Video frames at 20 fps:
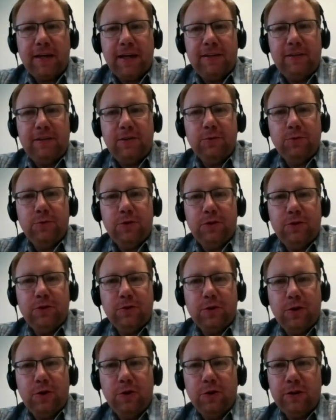and you
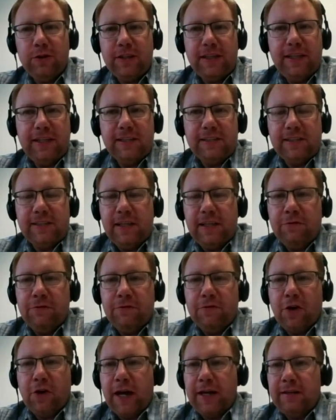could easily
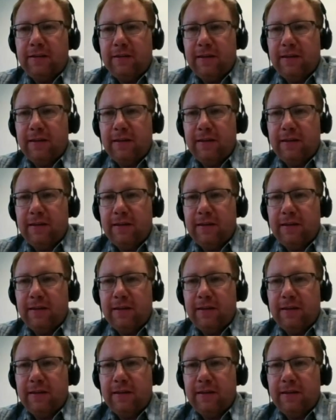write